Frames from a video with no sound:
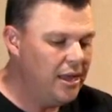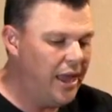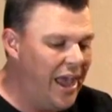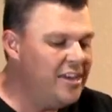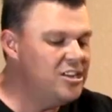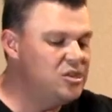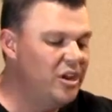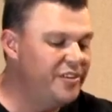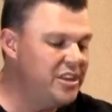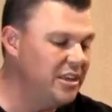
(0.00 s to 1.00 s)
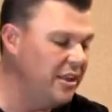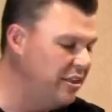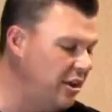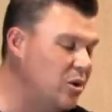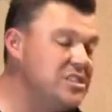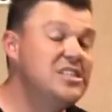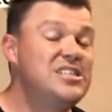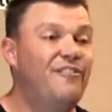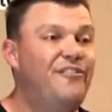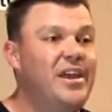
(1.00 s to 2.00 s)
Added to everything, there was a
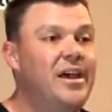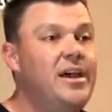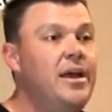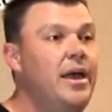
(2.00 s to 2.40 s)
severe